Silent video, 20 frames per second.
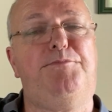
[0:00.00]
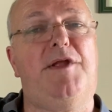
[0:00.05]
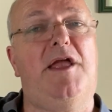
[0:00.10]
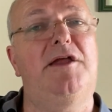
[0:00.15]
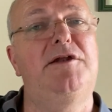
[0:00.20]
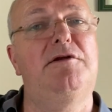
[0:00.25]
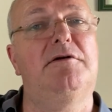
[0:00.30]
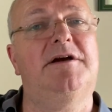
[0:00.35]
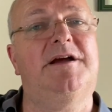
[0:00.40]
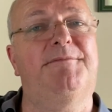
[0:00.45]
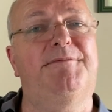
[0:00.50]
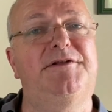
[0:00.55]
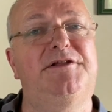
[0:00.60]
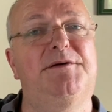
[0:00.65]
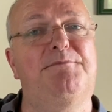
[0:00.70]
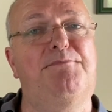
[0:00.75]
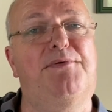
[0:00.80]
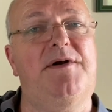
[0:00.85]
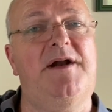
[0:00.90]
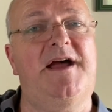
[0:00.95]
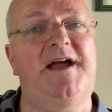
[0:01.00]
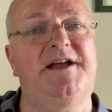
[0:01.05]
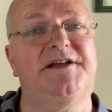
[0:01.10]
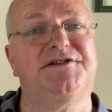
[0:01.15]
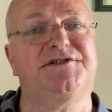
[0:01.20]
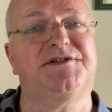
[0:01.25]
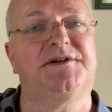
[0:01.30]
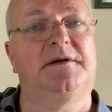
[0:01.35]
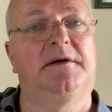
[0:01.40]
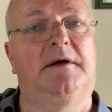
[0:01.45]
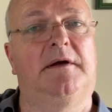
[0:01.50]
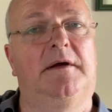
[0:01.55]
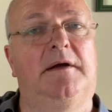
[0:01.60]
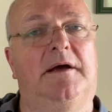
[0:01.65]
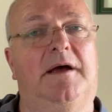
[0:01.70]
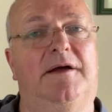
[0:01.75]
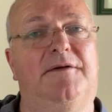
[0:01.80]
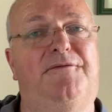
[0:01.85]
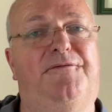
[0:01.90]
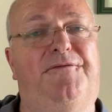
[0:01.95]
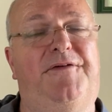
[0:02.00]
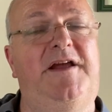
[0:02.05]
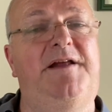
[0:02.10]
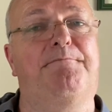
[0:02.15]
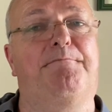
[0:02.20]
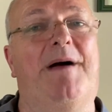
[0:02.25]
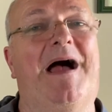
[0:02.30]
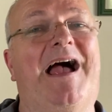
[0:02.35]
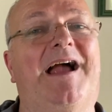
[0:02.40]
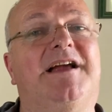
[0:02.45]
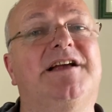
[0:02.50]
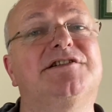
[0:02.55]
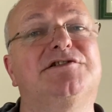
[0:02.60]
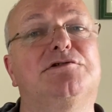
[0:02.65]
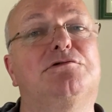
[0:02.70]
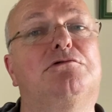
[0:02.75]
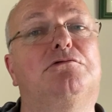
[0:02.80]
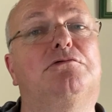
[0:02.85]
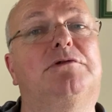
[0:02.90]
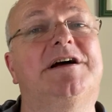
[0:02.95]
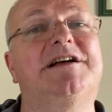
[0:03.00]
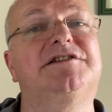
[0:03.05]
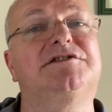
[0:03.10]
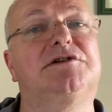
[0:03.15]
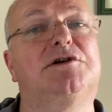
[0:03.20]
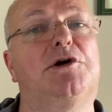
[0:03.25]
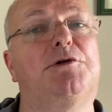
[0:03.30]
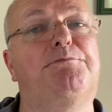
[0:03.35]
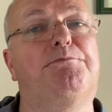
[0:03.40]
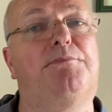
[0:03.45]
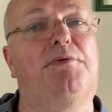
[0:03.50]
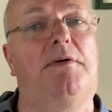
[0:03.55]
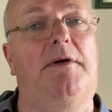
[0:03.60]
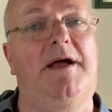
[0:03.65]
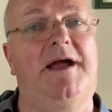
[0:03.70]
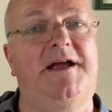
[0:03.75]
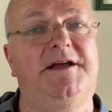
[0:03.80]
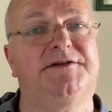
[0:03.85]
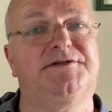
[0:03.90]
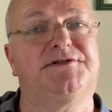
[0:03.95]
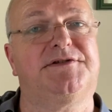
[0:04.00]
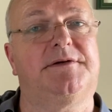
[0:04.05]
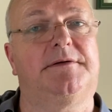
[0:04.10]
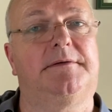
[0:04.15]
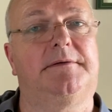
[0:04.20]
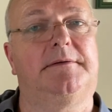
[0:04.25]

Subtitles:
And you're giving them praise. And feedback is always good praise.